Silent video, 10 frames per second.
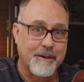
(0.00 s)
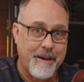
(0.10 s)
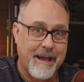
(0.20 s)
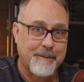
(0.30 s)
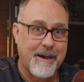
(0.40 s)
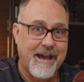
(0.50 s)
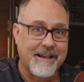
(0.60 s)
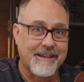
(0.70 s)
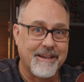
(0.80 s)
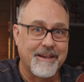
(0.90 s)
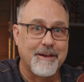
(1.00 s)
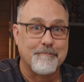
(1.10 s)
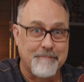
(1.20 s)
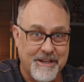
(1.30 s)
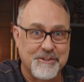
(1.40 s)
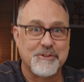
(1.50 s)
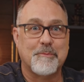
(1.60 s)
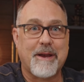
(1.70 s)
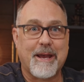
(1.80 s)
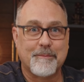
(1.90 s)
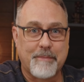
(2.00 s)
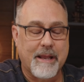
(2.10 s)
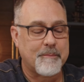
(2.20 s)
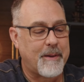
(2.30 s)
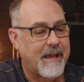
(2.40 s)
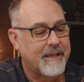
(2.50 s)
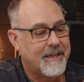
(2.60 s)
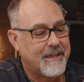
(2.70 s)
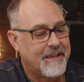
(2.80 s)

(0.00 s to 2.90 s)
a backpack, messenger bag, backpack.